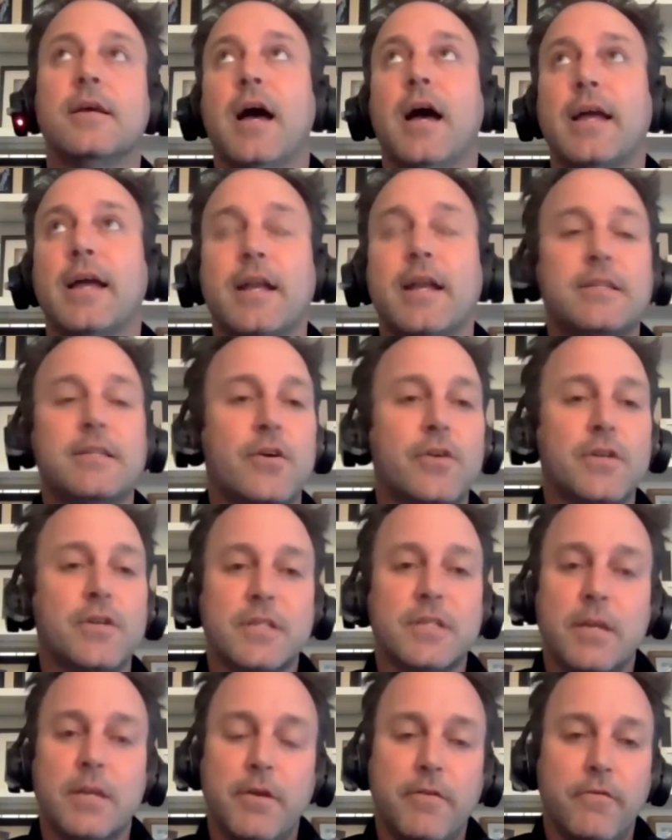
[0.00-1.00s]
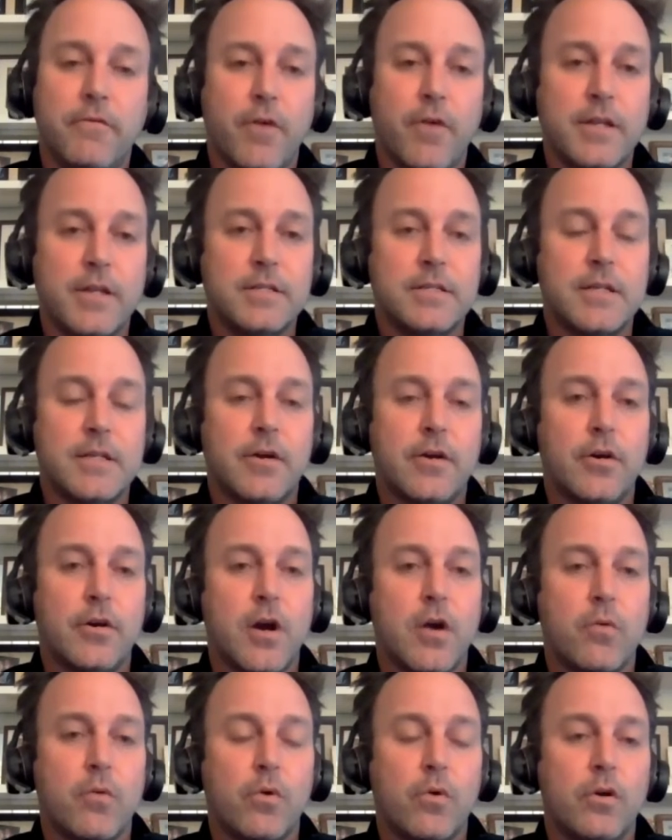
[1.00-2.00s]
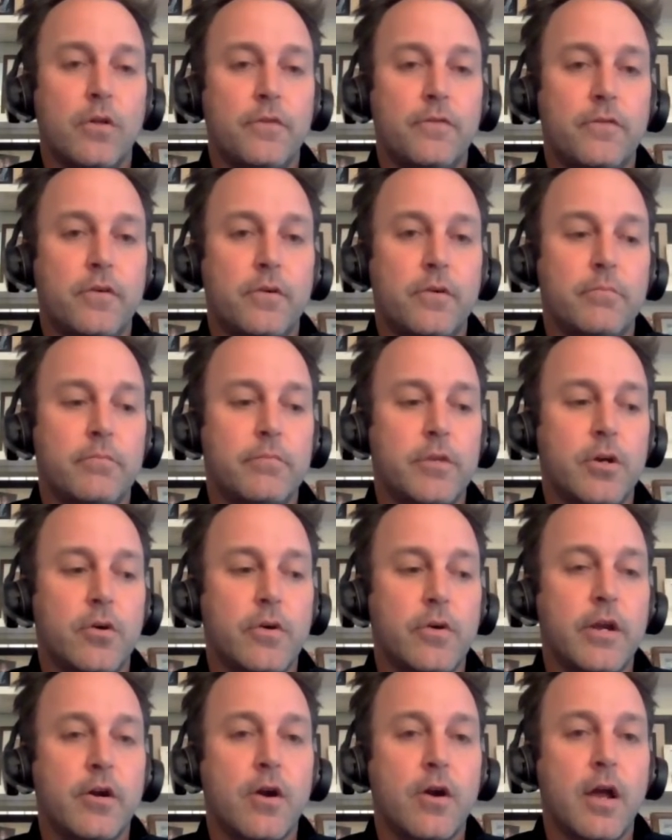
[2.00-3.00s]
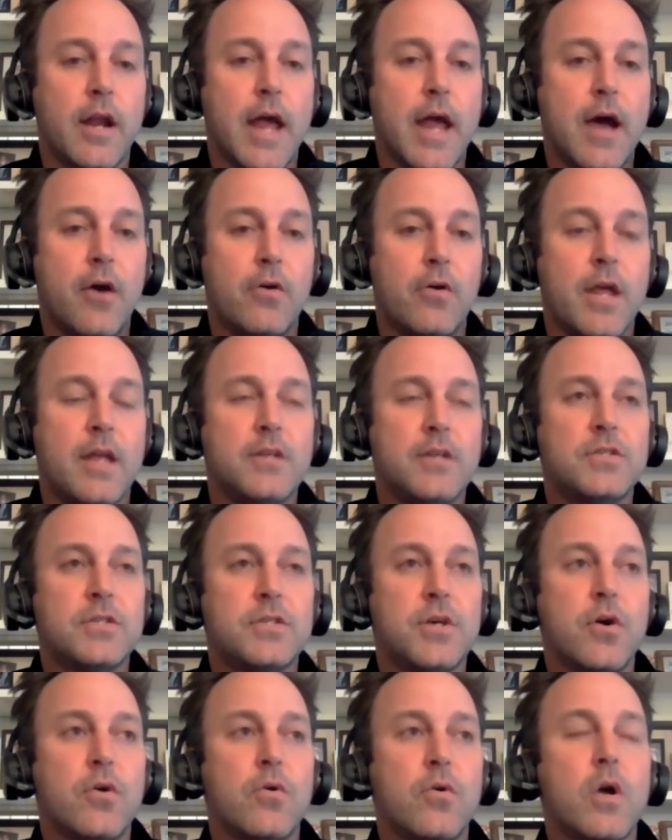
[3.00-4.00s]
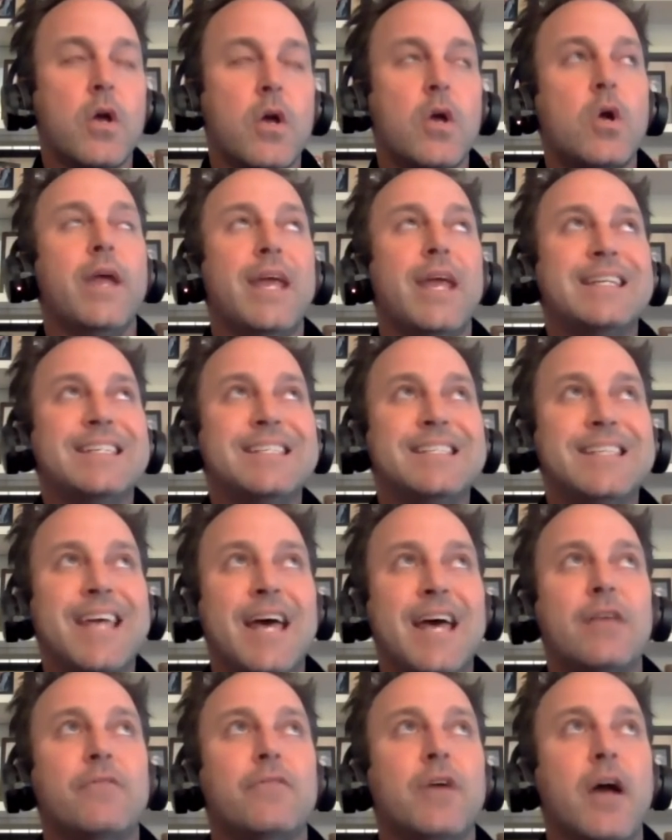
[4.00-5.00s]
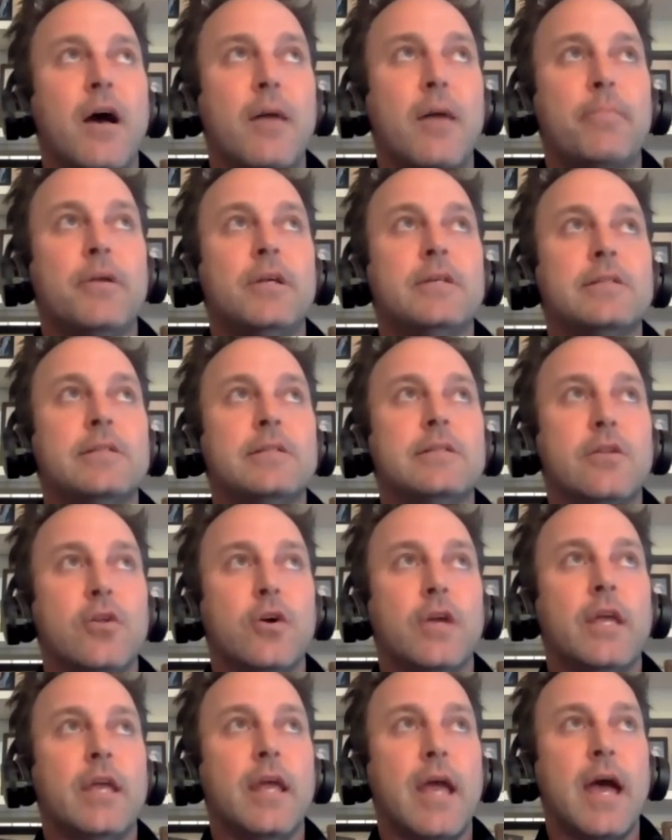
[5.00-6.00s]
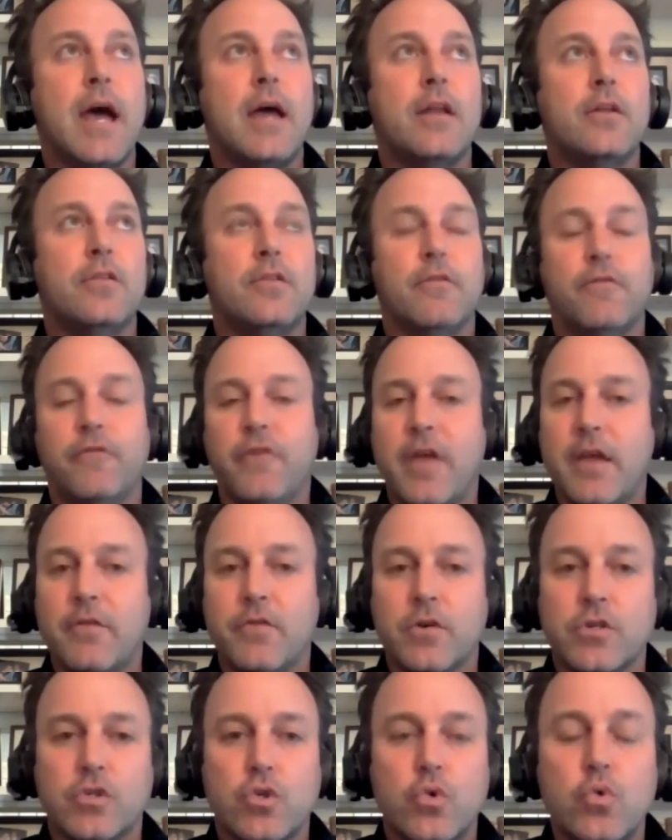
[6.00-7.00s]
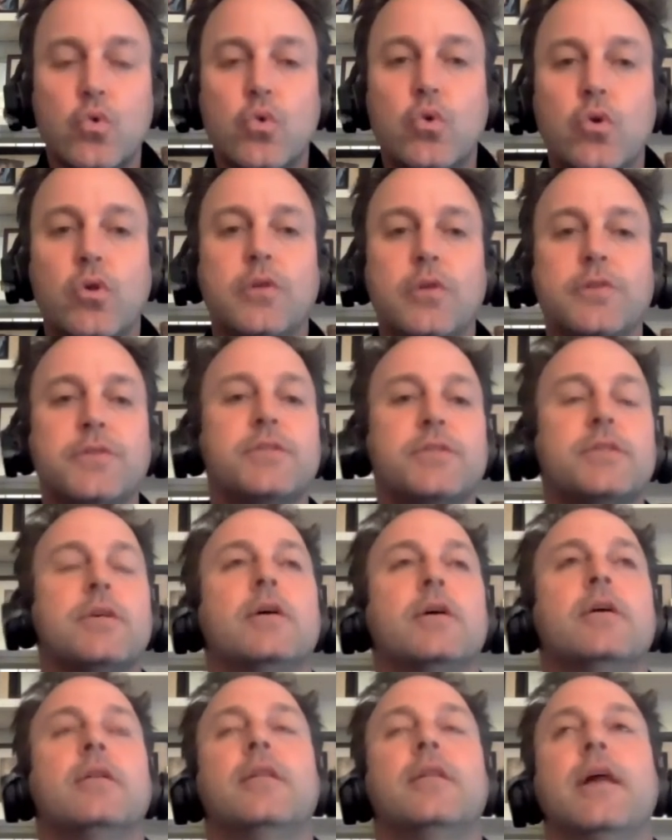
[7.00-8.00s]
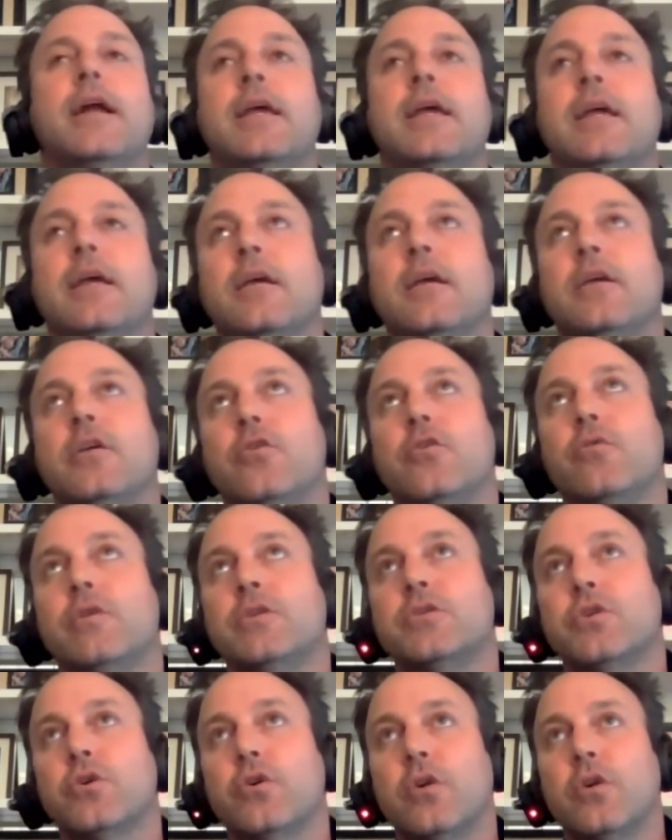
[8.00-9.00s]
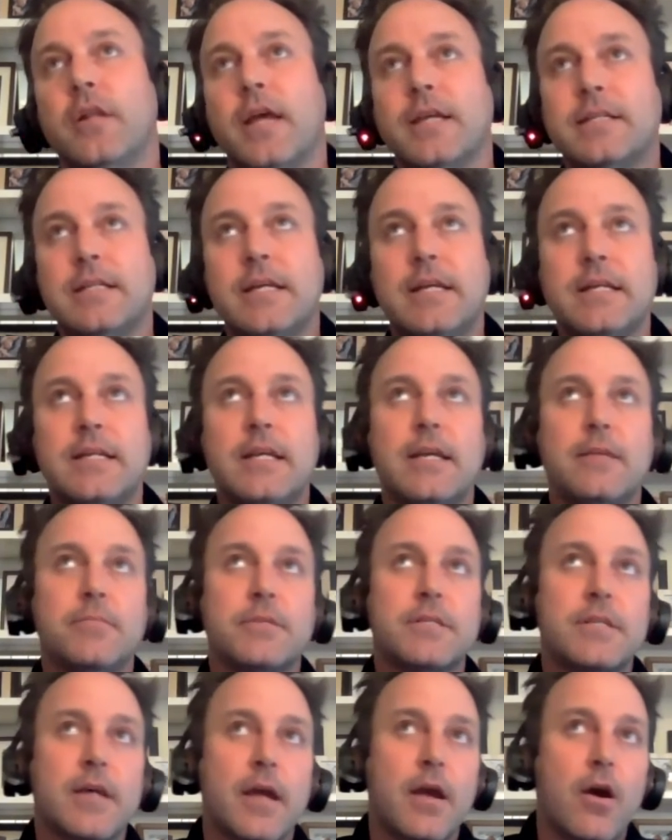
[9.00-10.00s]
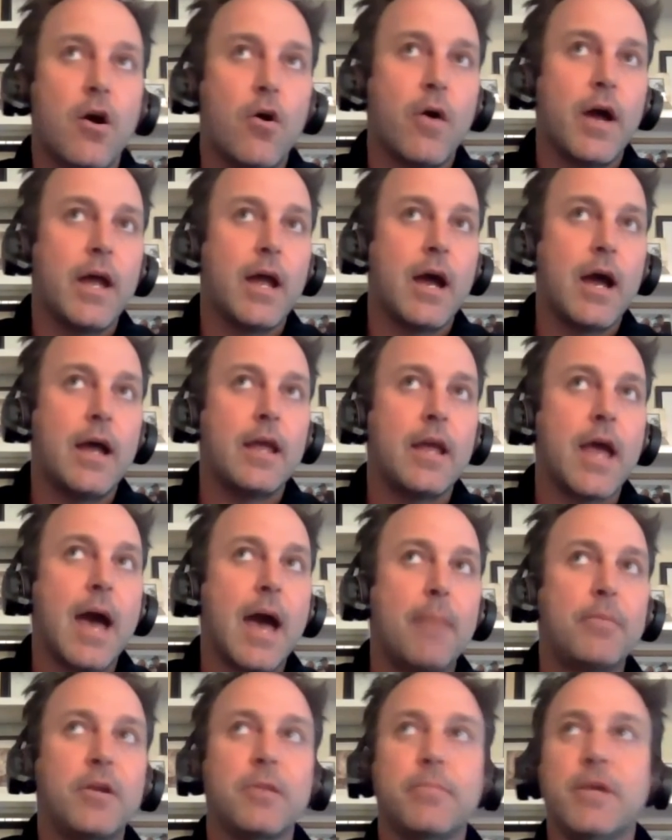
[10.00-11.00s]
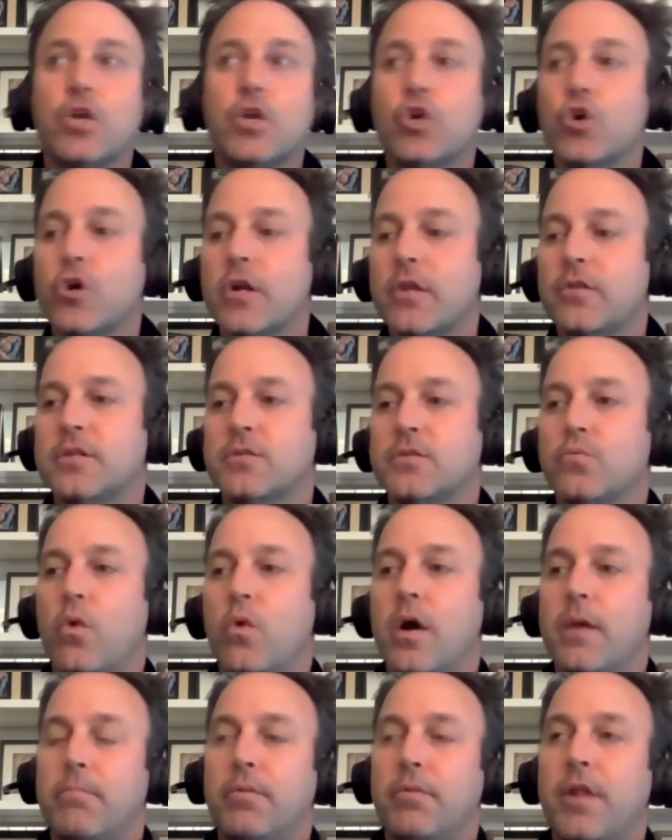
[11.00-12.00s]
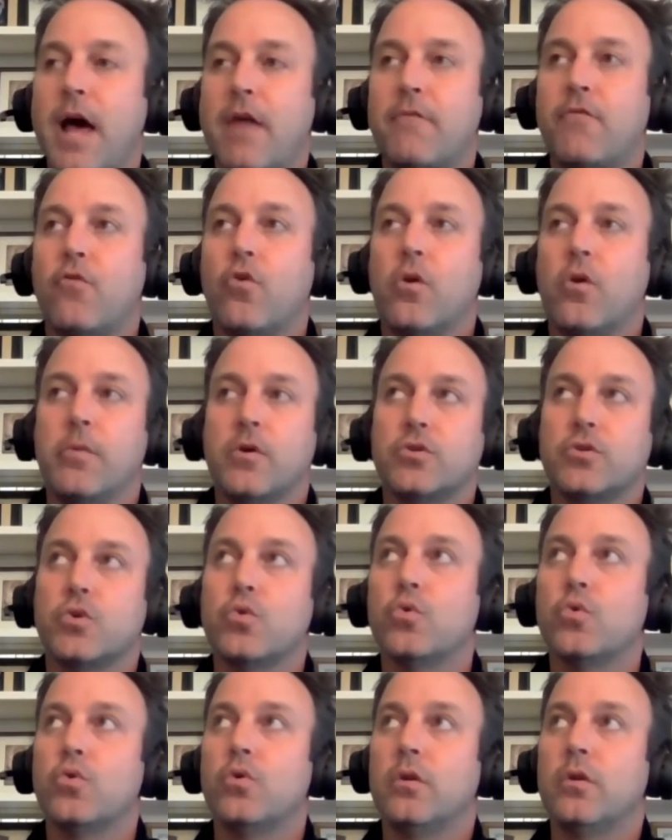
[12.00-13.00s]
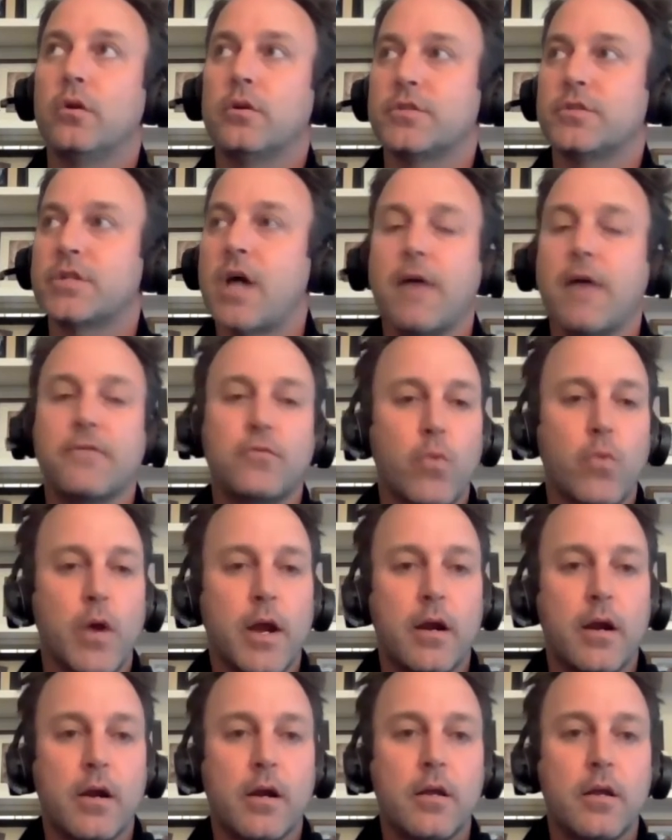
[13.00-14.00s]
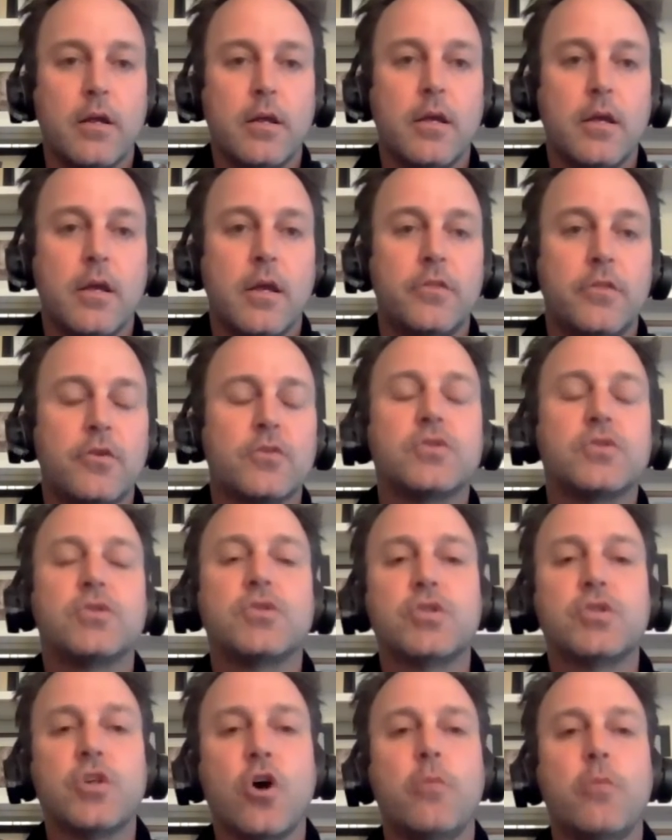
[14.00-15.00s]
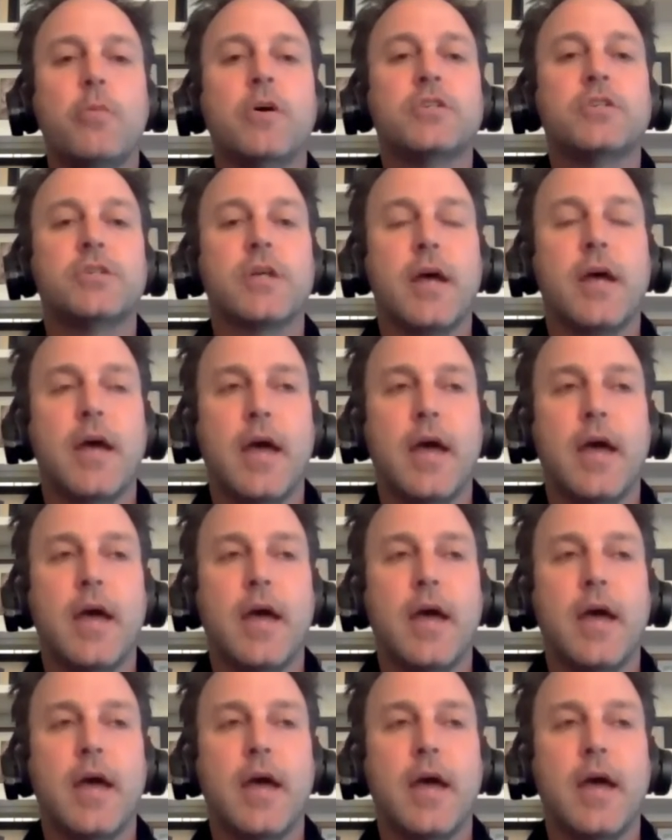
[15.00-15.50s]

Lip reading: I got to tell you, it's going to be front and center in our world from, here on out. And so instead of companies looking at the favorite tools, letting internal IT teams say, oh, I happen to be good at this one platform or tool or software. There's so much